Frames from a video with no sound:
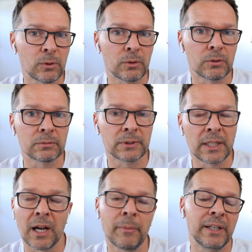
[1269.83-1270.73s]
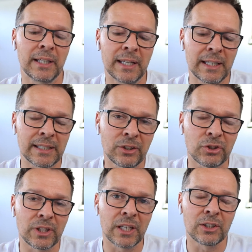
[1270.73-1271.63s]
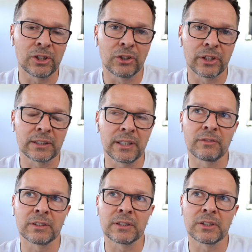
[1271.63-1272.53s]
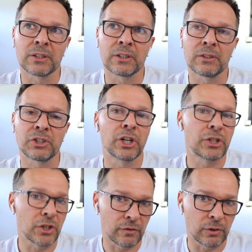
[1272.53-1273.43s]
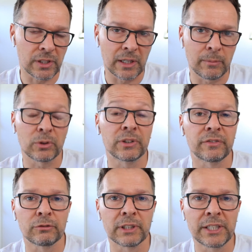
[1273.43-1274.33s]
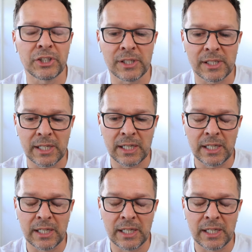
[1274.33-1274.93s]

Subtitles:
Or it's interesting. You look at even churches, for example, or different religions.